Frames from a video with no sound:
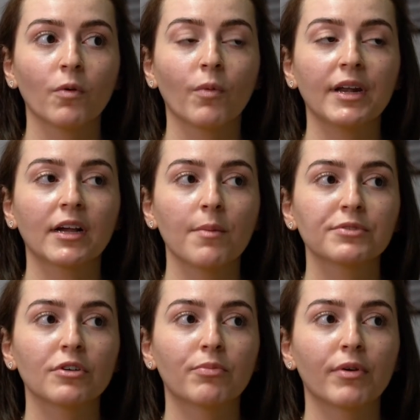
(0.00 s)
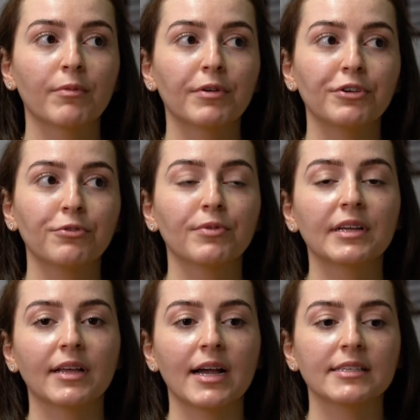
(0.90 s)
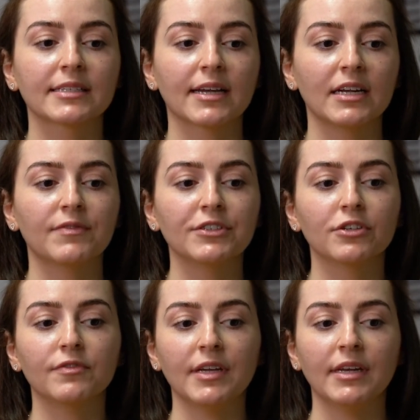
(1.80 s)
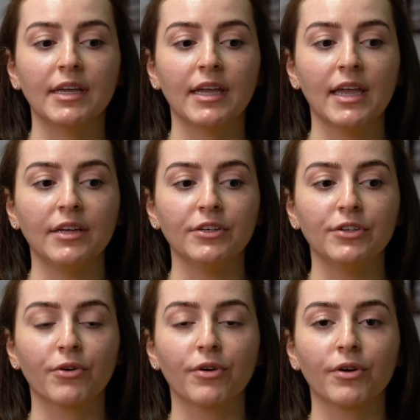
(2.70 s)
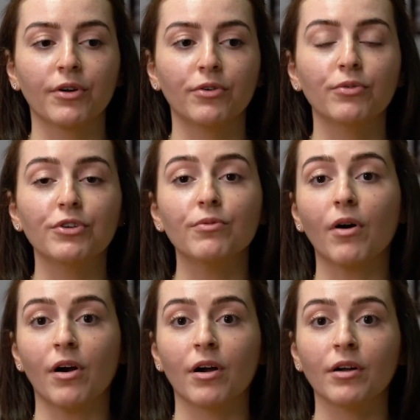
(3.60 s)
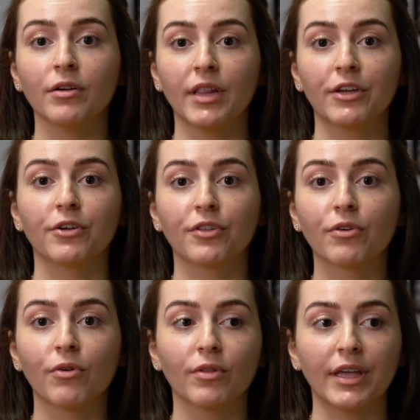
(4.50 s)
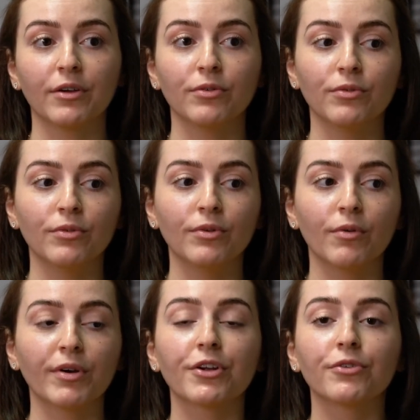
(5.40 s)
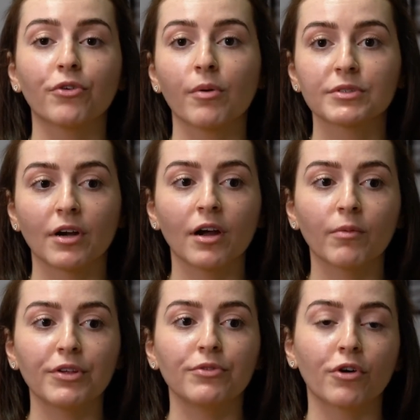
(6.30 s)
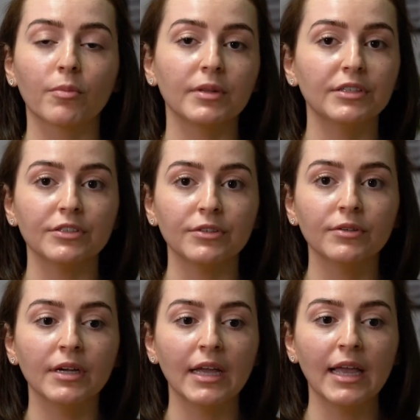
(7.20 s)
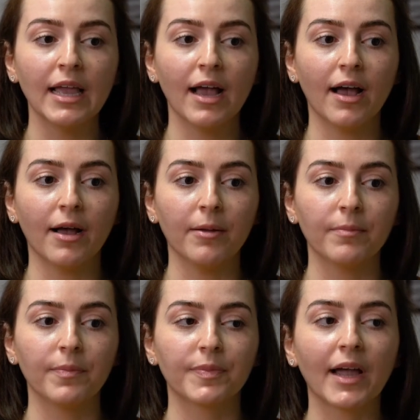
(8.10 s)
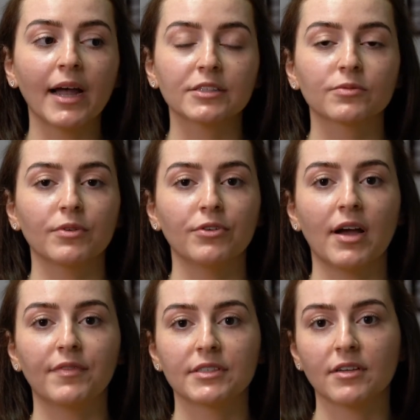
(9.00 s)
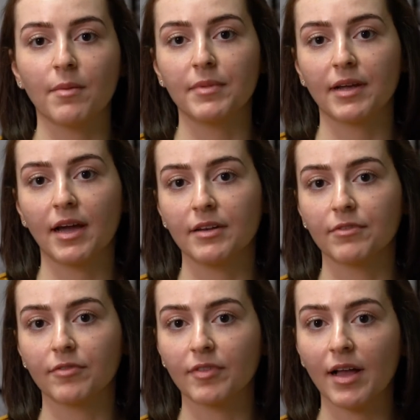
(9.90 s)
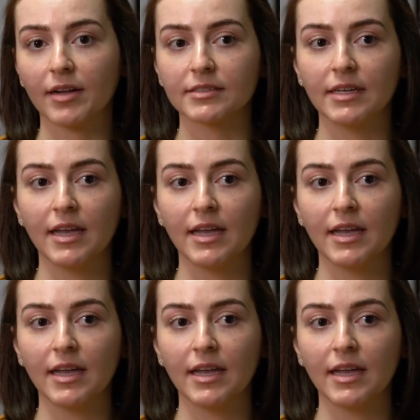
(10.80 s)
when it comes to a point where you realize it's kind of intervening in who you are, like what your norms are, what you normally do, that's when you have to stop and kind of reflect.